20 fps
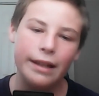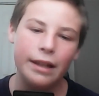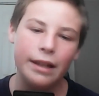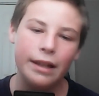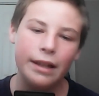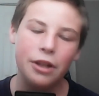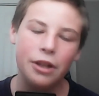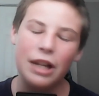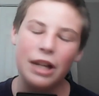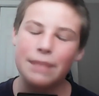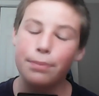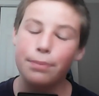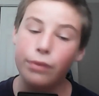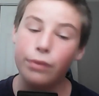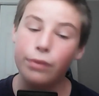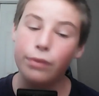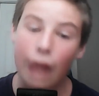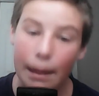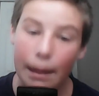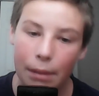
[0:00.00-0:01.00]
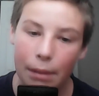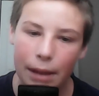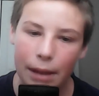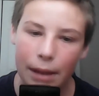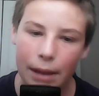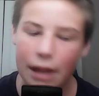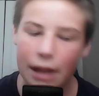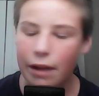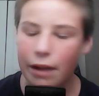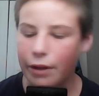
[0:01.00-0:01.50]
you guys
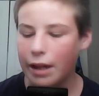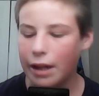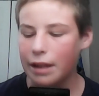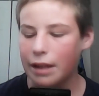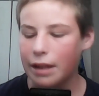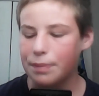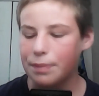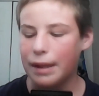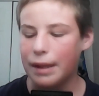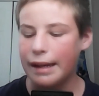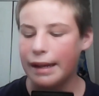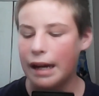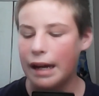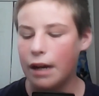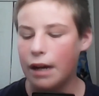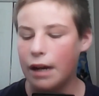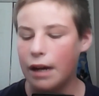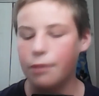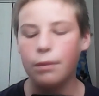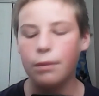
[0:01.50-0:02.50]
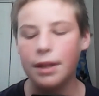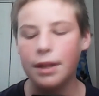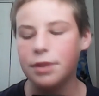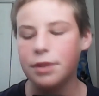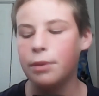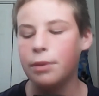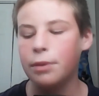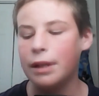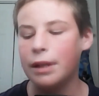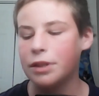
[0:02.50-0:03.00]
probably know what it is by now.
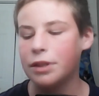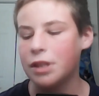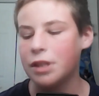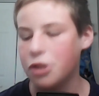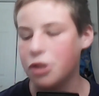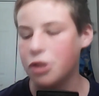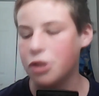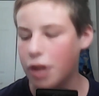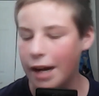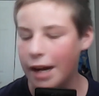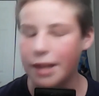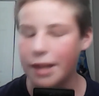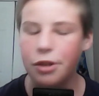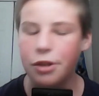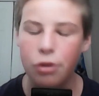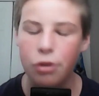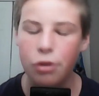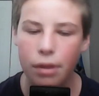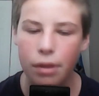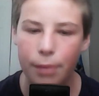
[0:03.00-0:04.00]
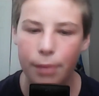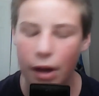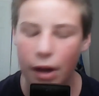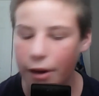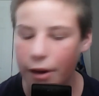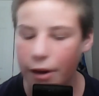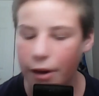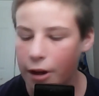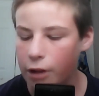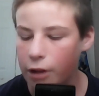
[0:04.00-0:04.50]
Russell Wilson traded to the
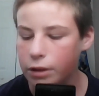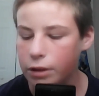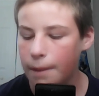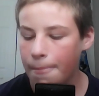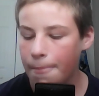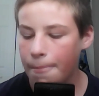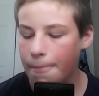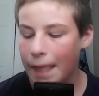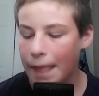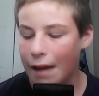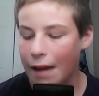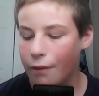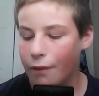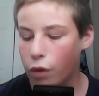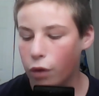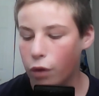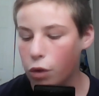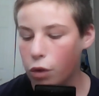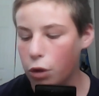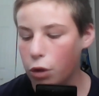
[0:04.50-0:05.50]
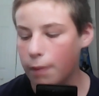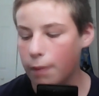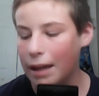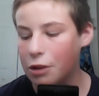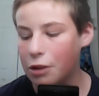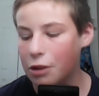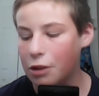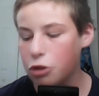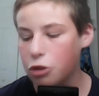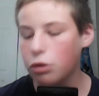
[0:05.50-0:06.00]
Broncos for
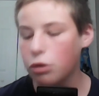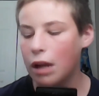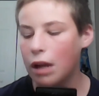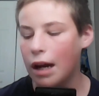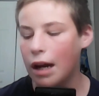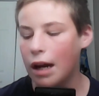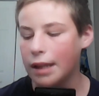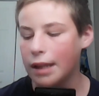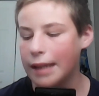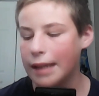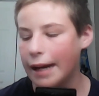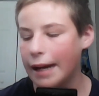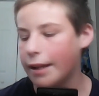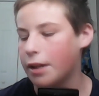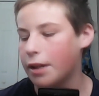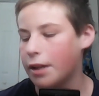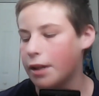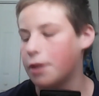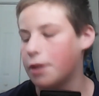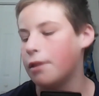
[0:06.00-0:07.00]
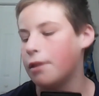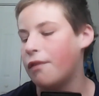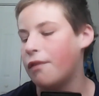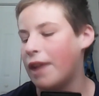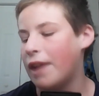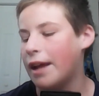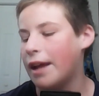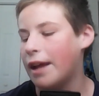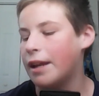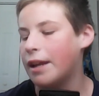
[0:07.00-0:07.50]
quarterback Drew Lock, tight end Noah
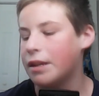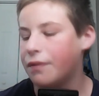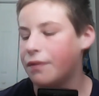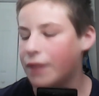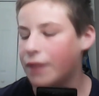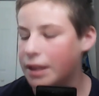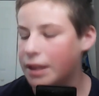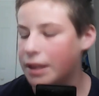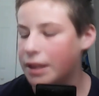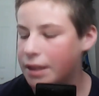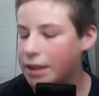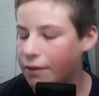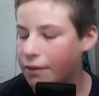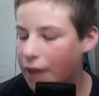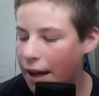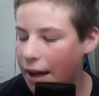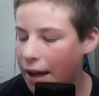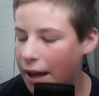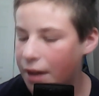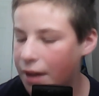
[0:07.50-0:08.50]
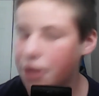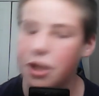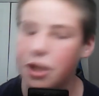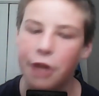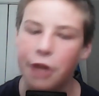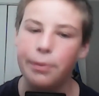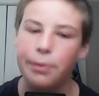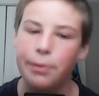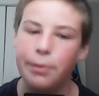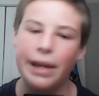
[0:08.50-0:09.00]
Fant, and defensive end
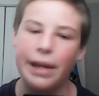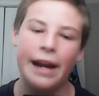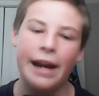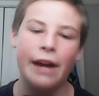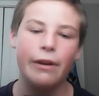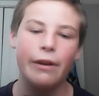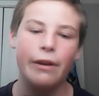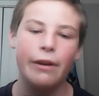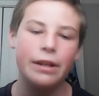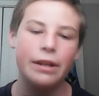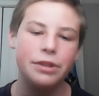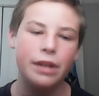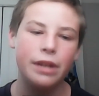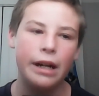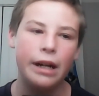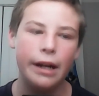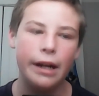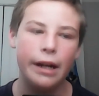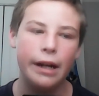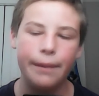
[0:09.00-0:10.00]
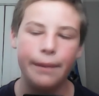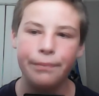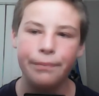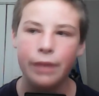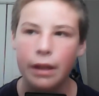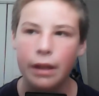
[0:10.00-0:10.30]
Shelby Harris. And